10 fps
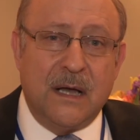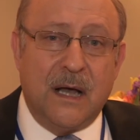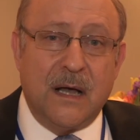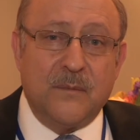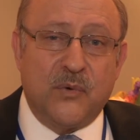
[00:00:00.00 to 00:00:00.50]

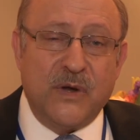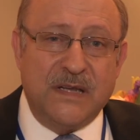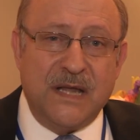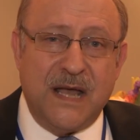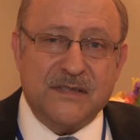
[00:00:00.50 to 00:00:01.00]
uh,
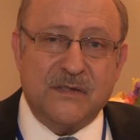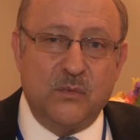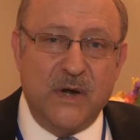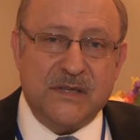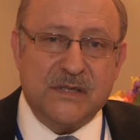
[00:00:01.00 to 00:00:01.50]
pretest
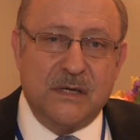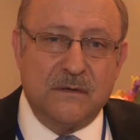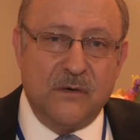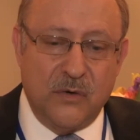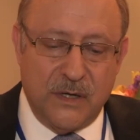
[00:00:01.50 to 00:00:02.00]
risk
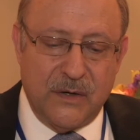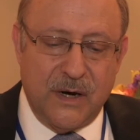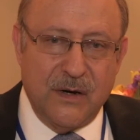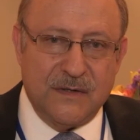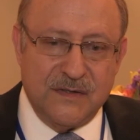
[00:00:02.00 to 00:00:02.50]
of coronary
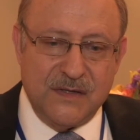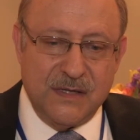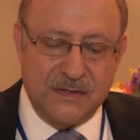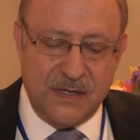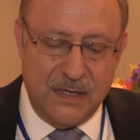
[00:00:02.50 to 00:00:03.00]
heart
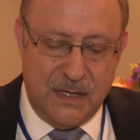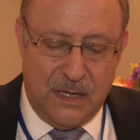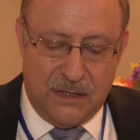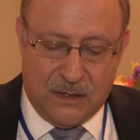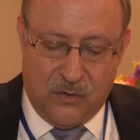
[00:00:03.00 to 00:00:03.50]
disease
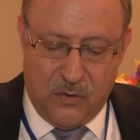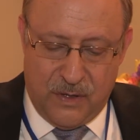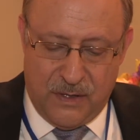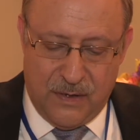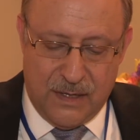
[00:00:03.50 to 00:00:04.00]
that
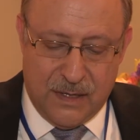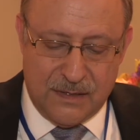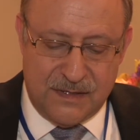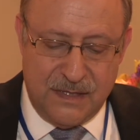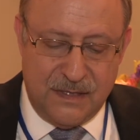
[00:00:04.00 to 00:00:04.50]
coronary uh,
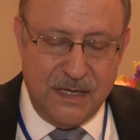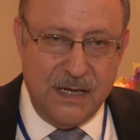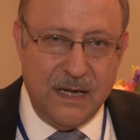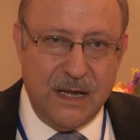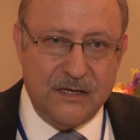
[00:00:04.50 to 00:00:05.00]

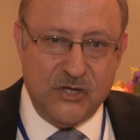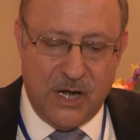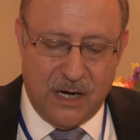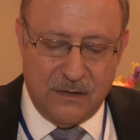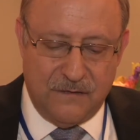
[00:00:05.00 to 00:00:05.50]
CT
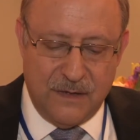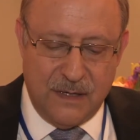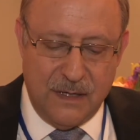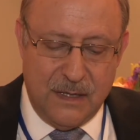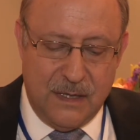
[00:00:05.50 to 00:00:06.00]
angiography